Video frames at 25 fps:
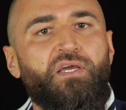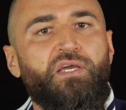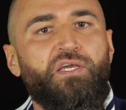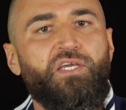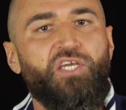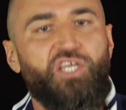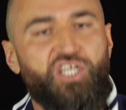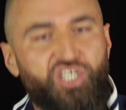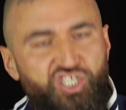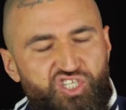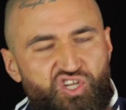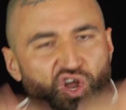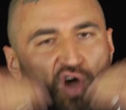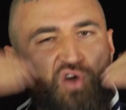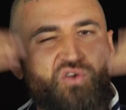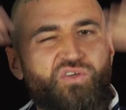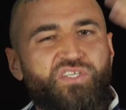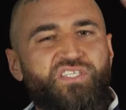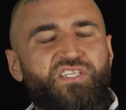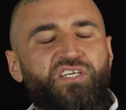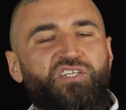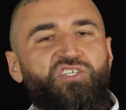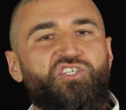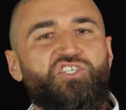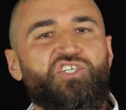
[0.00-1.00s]
You just
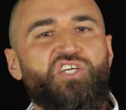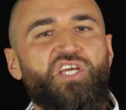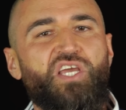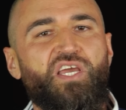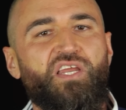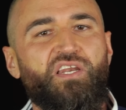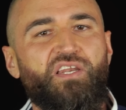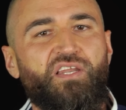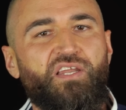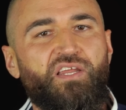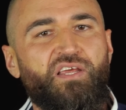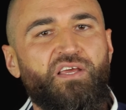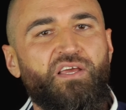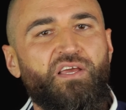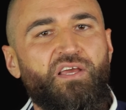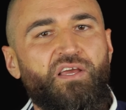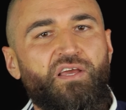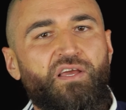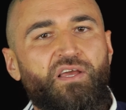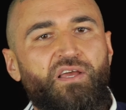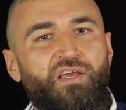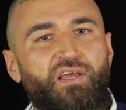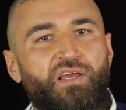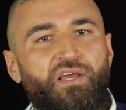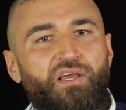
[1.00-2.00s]
noticed it's shit.
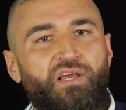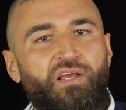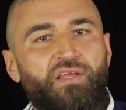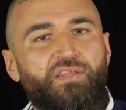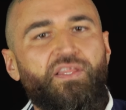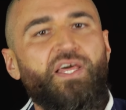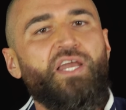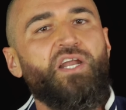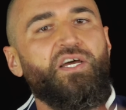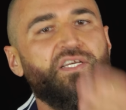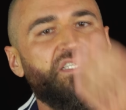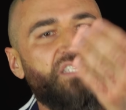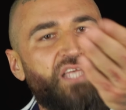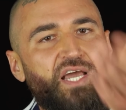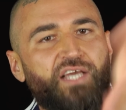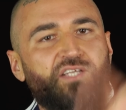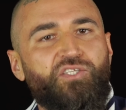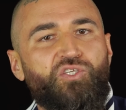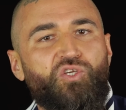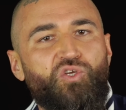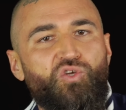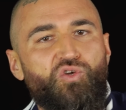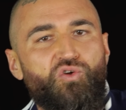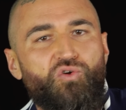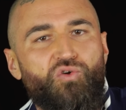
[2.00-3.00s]
Then I say
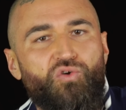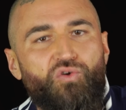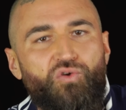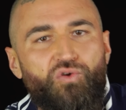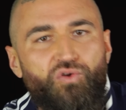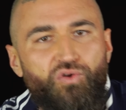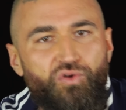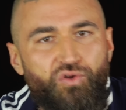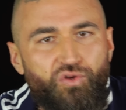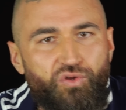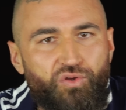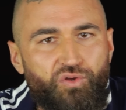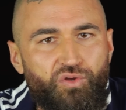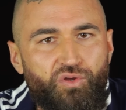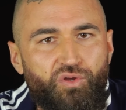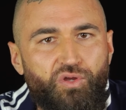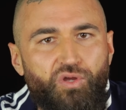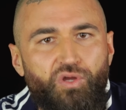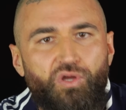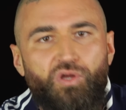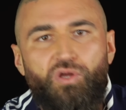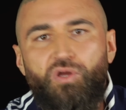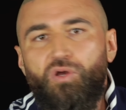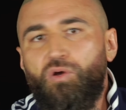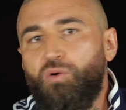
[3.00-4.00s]
to you,
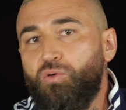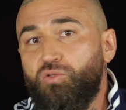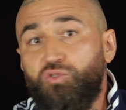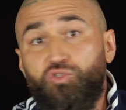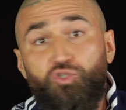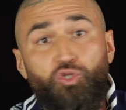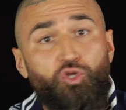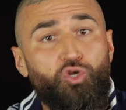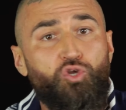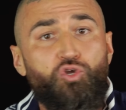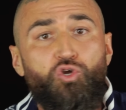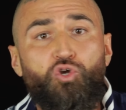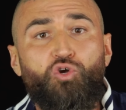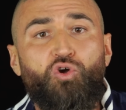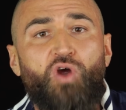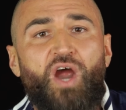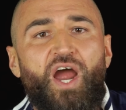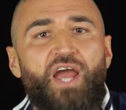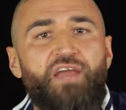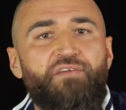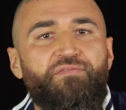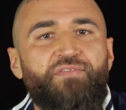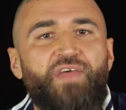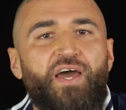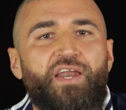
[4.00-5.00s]
do you
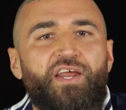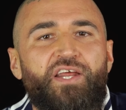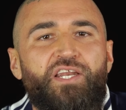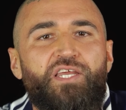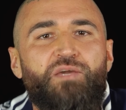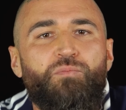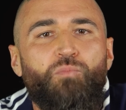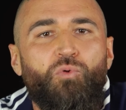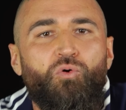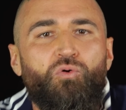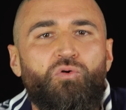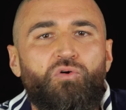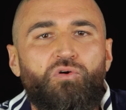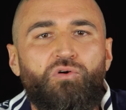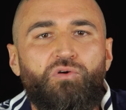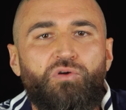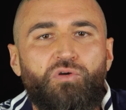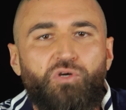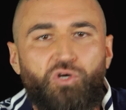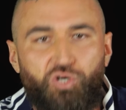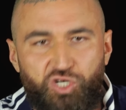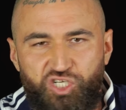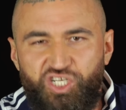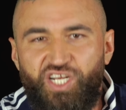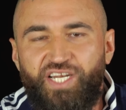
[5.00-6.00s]
crave that anymore?
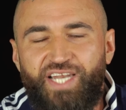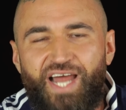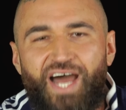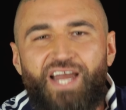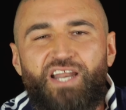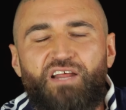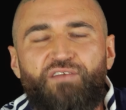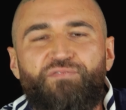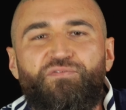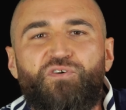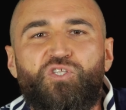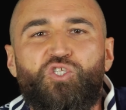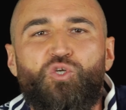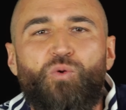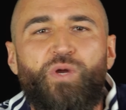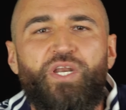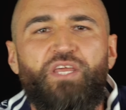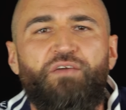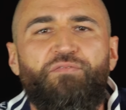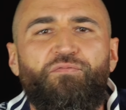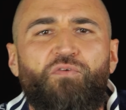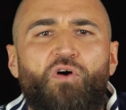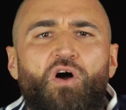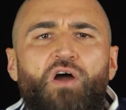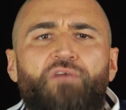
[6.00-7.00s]
Because you've done it for
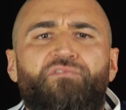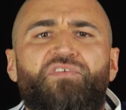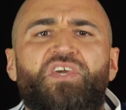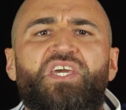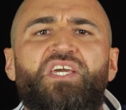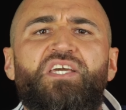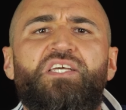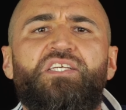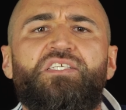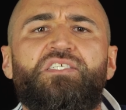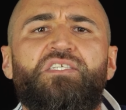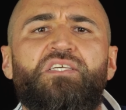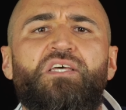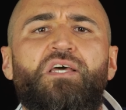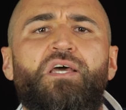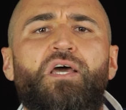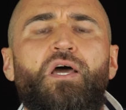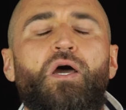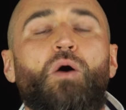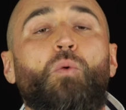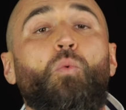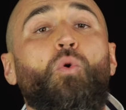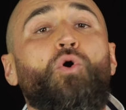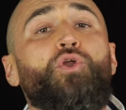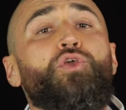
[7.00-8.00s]
25 years.
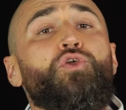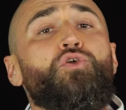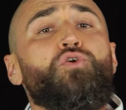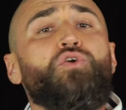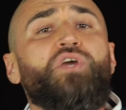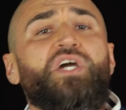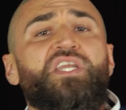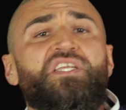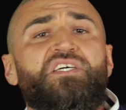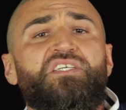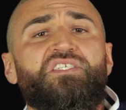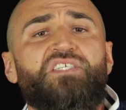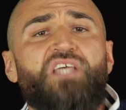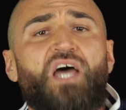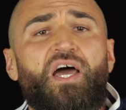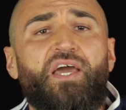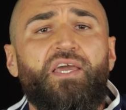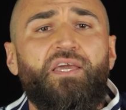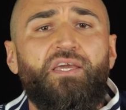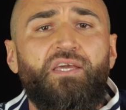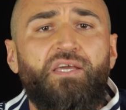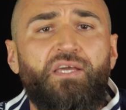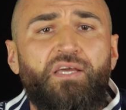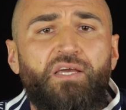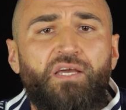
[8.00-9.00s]
What are you going to
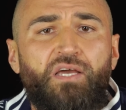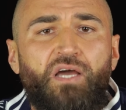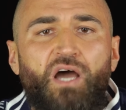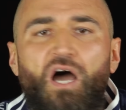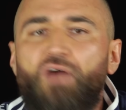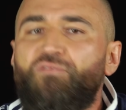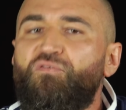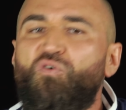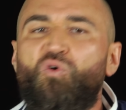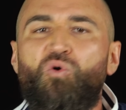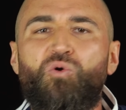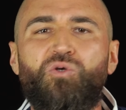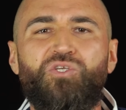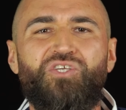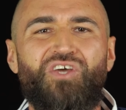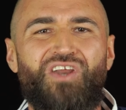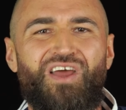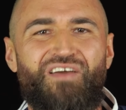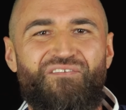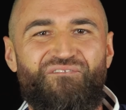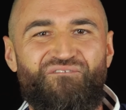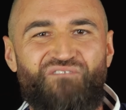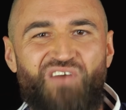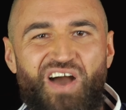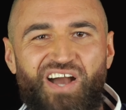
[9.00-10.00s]
say? Of course I
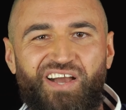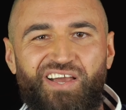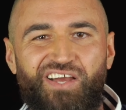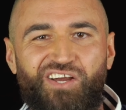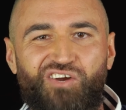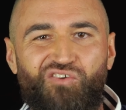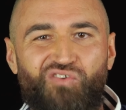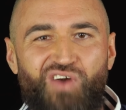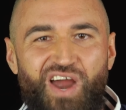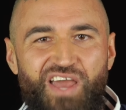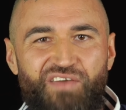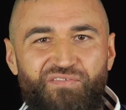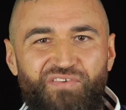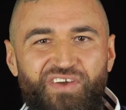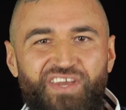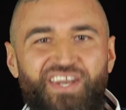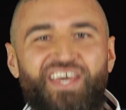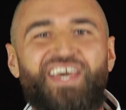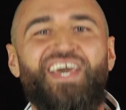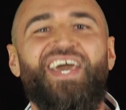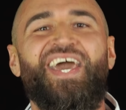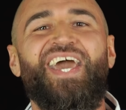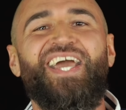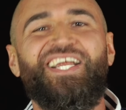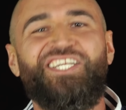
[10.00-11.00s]
don't fucking crave it.
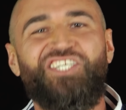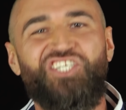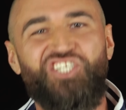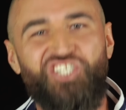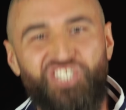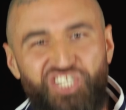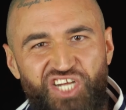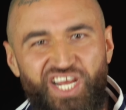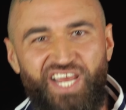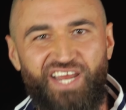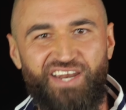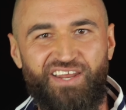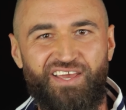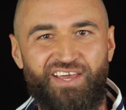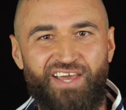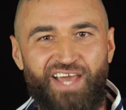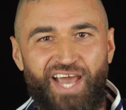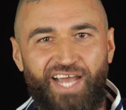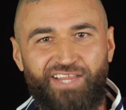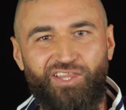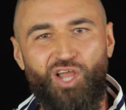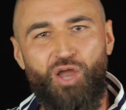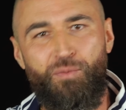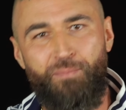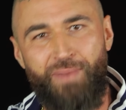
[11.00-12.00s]
It's shit.
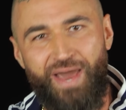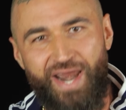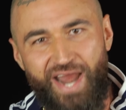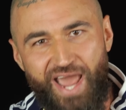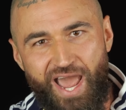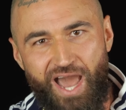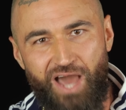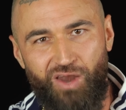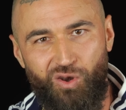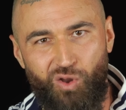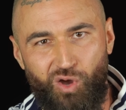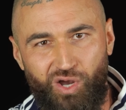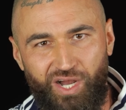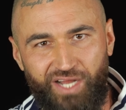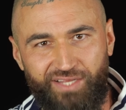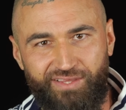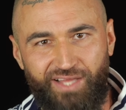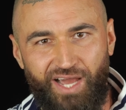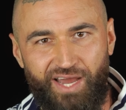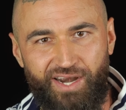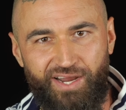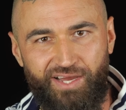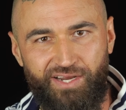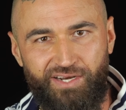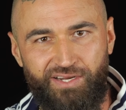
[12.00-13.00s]
It don't matter how long I've
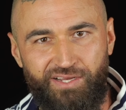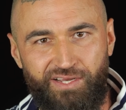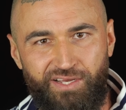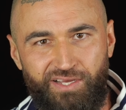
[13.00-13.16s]
done it.